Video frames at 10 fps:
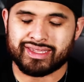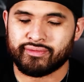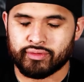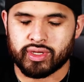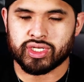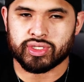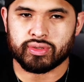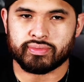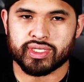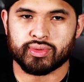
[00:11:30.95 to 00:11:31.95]

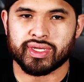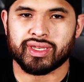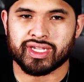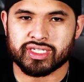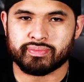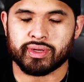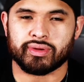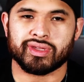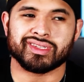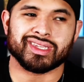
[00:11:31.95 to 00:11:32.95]
differential between
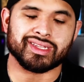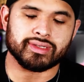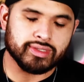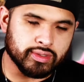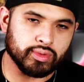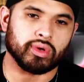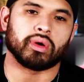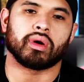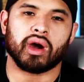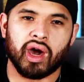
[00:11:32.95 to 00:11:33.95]
experience and school.